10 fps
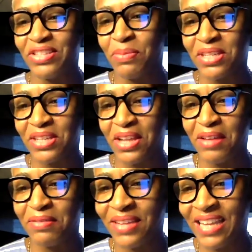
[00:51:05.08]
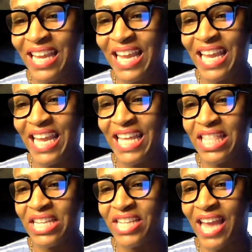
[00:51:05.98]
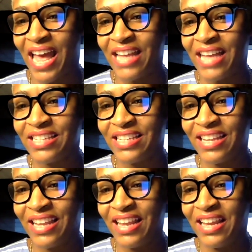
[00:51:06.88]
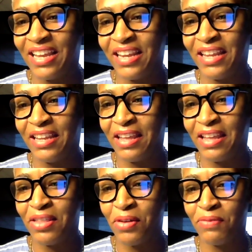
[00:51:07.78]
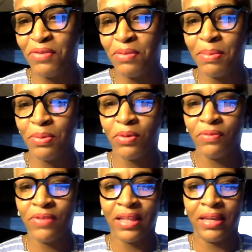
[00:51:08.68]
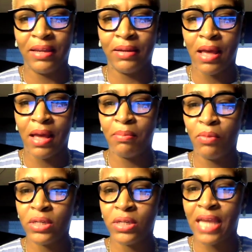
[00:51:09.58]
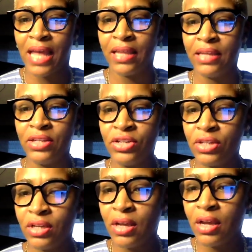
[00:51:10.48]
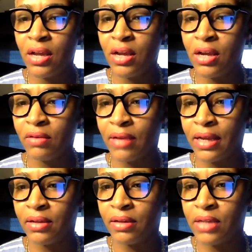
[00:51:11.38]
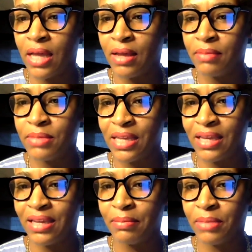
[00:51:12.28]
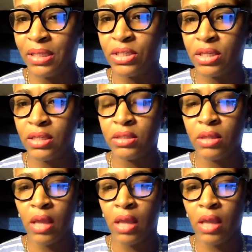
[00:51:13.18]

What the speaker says: much love in the chat. And there are a few people who are feeling more challenged around saying completions.